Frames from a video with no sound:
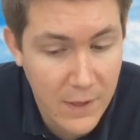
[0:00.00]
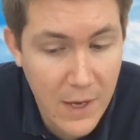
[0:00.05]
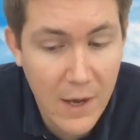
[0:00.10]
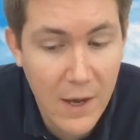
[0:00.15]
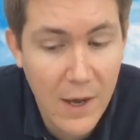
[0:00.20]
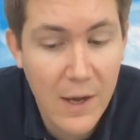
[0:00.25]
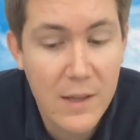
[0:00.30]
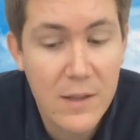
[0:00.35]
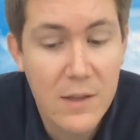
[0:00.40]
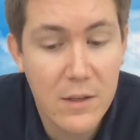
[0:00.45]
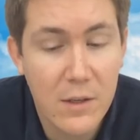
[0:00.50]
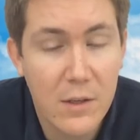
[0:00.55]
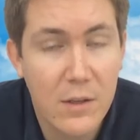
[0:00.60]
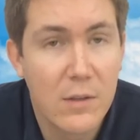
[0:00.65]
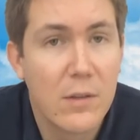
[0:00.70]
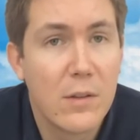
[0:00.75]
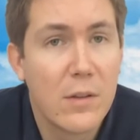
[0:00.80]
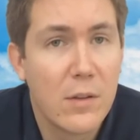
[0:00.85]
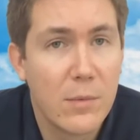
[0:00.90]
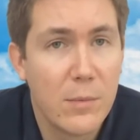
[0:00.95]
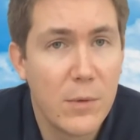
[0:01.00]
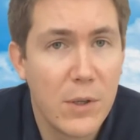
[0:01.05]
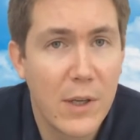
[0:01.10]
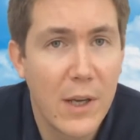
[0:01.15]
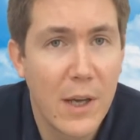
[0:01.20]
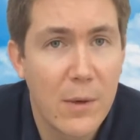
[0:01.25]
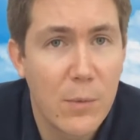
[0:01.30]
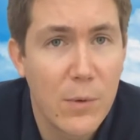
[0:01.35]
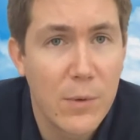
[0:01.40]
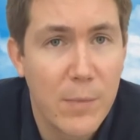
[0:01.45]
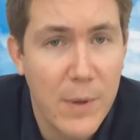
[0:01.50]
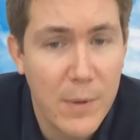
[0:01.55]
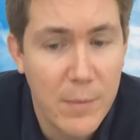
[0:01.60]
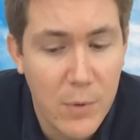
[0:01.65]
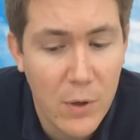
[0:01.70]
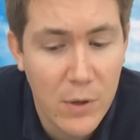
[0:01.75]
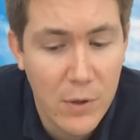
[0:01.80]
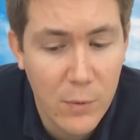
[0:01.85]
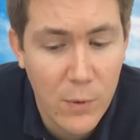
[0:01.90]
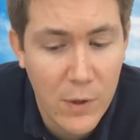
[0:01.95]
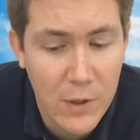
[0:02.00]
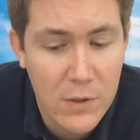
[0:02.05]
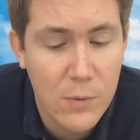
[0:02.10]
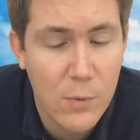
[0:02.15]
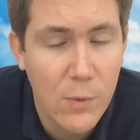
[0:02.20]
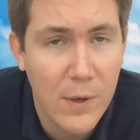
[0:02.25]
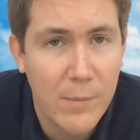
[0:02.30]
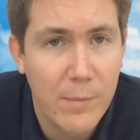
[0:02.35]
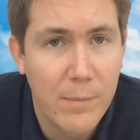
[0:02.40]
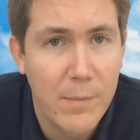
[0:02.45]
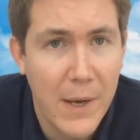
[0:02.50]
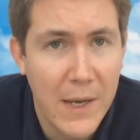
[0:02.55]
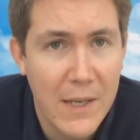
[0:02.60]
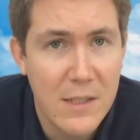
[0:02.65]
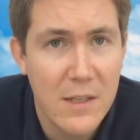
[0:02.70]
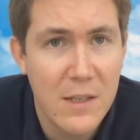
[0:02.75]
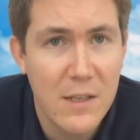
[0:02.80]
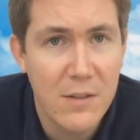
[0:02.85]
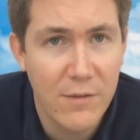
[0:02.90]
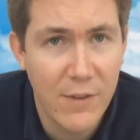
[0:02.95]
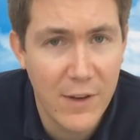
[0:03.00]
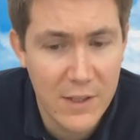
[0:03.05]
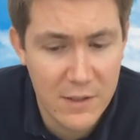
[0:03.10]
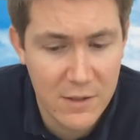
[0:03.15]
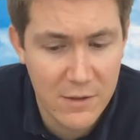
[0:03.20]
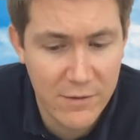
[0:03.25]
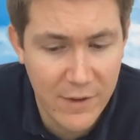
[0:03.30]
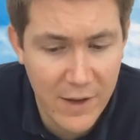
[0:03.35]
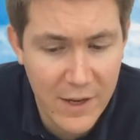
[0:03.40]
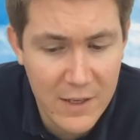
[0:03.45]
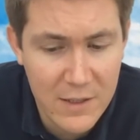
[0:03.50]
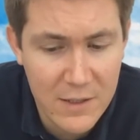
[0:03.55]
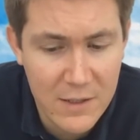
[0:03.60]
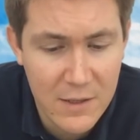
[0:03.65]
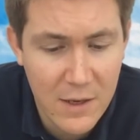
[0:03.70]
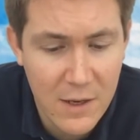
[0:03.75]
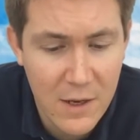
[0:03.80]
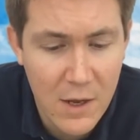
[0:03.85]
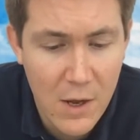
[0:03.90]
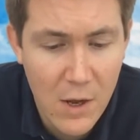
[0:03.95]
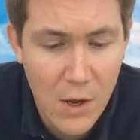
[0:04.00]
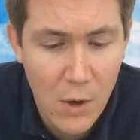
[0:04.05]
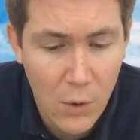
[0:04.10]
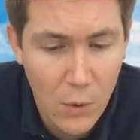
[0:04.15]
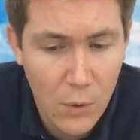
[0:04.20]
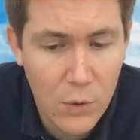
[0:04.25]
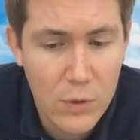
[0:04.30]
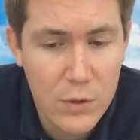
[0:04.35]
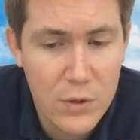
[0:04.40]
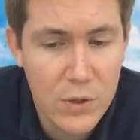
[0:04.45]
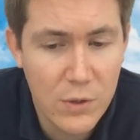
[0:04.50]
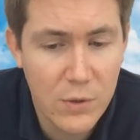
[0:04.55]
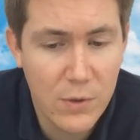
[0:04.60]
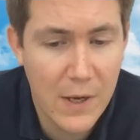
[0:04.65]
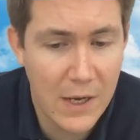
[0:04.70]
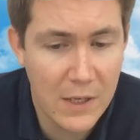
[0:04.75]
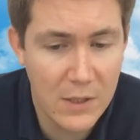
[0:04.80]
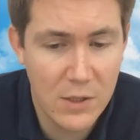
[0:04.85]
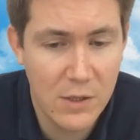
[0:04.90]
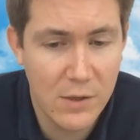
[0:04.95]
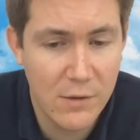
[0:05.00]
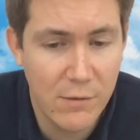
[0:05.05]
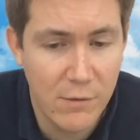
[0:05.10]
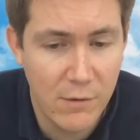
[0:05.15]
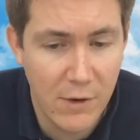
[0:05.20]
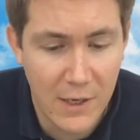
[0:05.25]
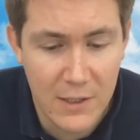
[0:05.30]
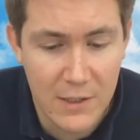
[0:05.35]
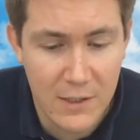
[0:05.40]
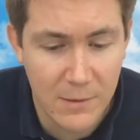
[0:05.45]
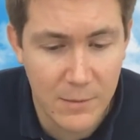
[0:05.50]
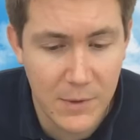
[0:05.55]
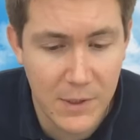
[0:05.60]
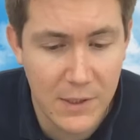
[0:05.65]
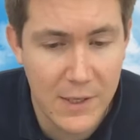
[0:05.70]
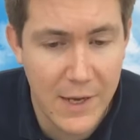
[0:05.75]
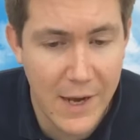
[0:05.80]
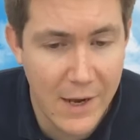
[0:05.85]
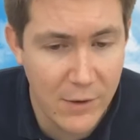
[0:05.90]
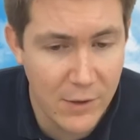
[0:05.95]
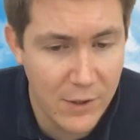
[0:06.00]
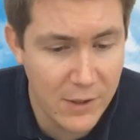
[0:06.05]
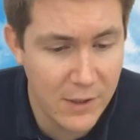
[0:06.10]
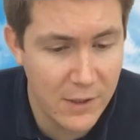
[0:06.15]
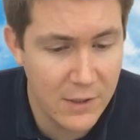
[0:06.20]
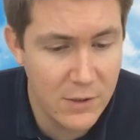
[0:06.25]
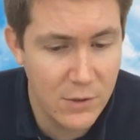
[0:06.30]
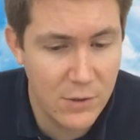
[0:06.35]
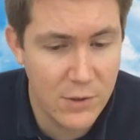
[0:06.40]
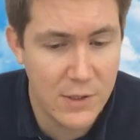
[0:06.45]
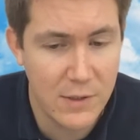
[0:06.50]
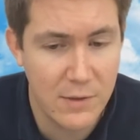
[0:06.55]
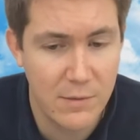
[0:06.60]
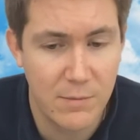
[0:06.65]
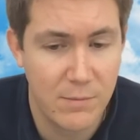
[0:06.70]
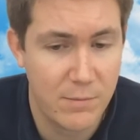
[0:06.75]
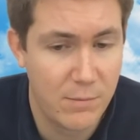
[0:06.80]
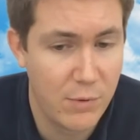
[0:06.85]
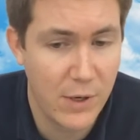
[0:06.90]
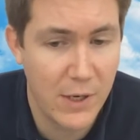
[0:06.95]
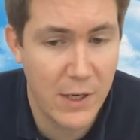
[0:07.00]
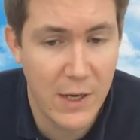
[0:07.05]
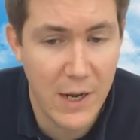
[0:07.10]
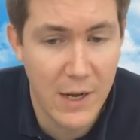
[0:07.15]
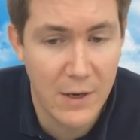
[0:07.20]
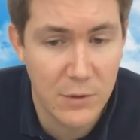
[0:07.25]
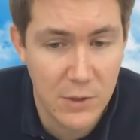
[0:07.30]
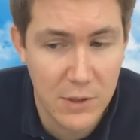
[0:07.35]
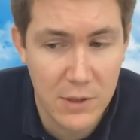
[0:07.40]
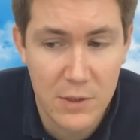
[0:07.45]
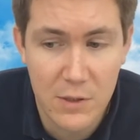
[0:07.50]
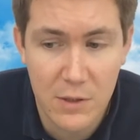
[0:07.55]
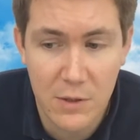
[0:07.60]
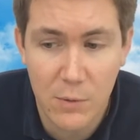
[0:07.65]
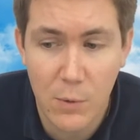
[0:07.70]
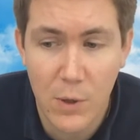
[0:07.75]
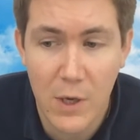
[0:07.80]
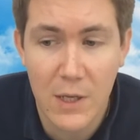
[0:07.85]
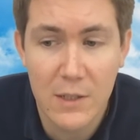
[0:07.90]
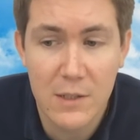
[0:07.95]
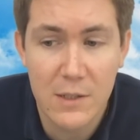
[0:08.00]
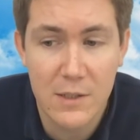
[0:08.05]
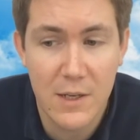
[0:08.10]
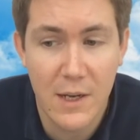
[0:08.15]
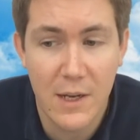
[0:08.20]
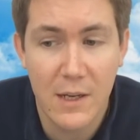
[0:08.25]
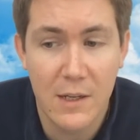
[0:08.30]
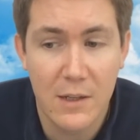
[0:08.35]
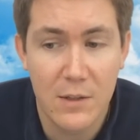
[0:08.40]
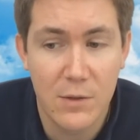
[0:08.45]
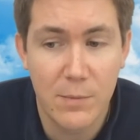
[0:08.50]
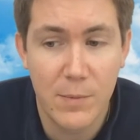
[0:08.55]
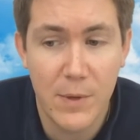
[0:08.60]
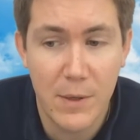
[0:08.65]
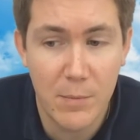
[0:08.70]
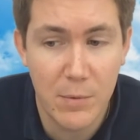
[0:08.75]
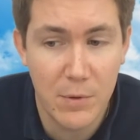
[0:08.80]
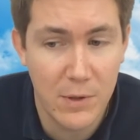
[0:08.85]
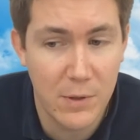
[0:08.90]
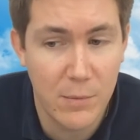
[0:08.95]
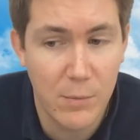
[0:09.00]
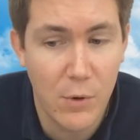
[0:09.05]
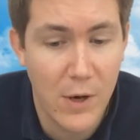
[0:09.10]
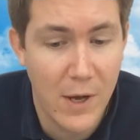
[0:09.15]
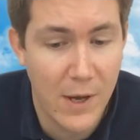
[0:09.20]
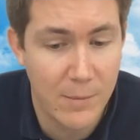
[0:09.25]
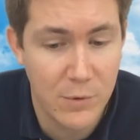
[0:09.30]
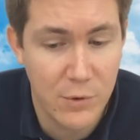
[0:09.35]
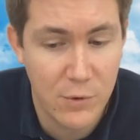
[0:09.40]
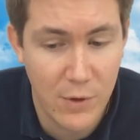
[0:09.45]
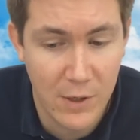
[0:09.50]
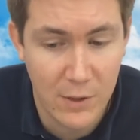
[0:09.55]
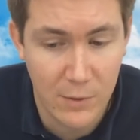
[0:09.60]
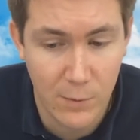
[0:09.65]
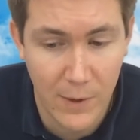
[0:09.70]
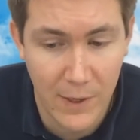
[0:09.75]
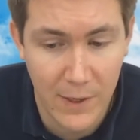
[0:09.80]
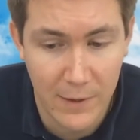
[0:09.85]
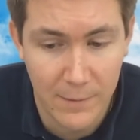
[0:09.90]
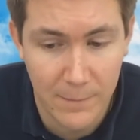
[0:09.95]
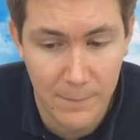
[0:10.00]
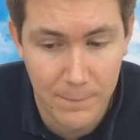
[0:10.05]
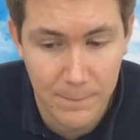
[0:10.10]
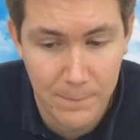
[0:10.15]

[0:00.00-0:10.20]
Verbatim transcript: yeah, either communicate with people on a one-to-one basis, face-to-face, -face, or to actually write something down and then to bring it out into the world and take it to people in a more abstract way.